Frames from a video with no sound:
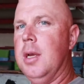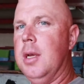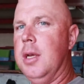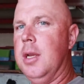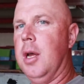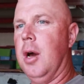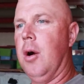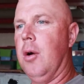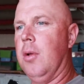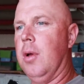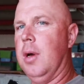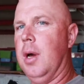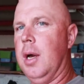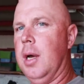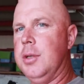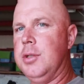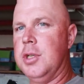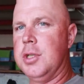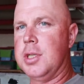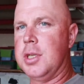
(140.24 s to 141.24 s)
you know,
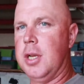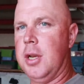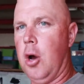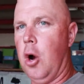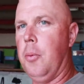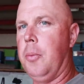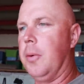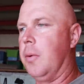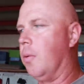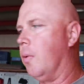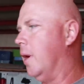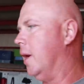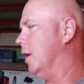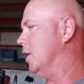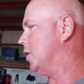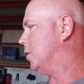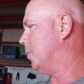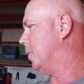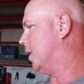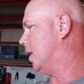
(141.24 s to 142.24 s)
just an open
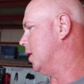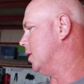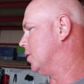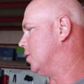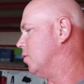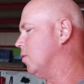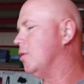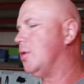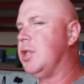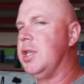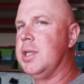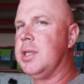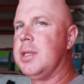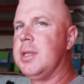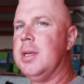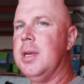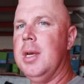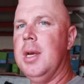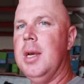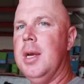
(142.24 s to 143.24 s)
wrench, because
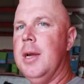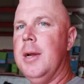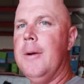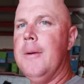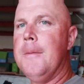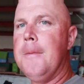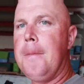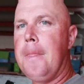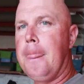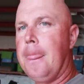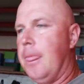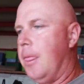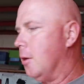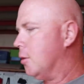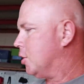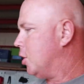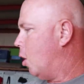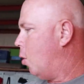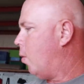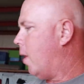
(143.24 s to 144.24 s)

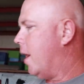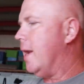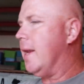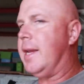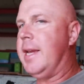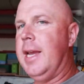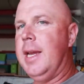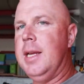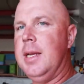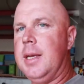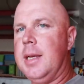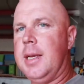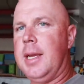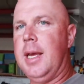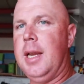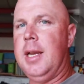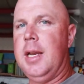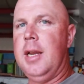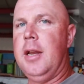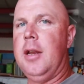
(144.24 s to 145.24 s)
there's no way to get
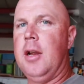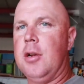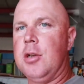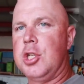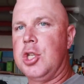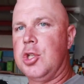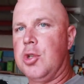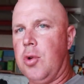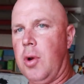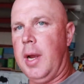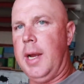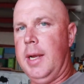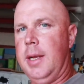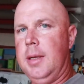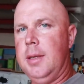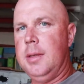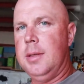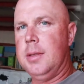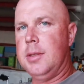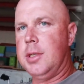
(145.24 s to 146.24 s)
it in there straight.
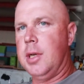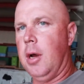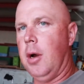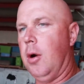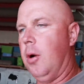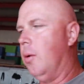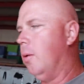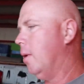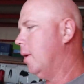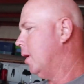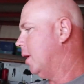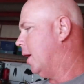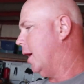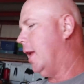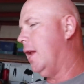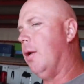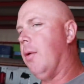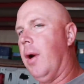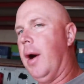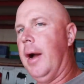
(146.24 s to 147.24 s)
So
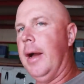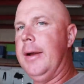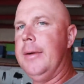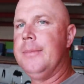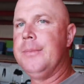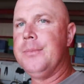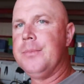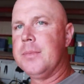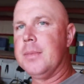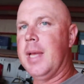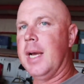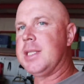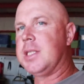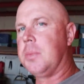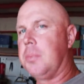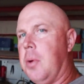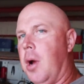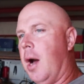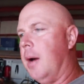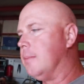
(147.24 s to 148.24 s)
anyway, that's
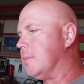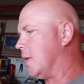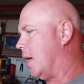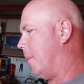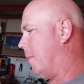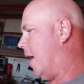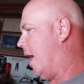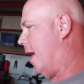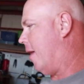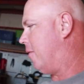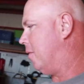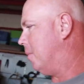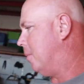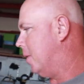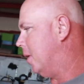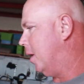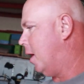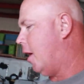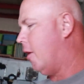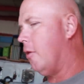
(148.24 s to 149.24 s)
the problems I'm having.
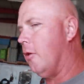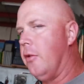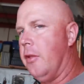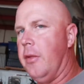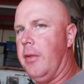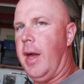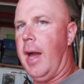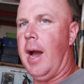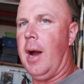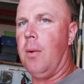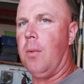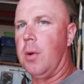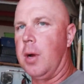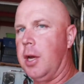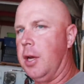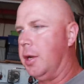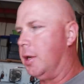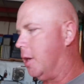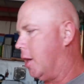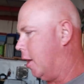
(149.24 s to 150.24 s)
But other than that, we're
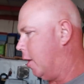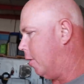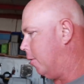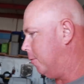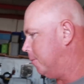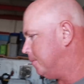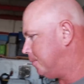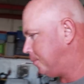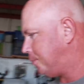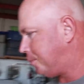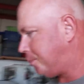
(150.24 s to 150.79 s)
good to go.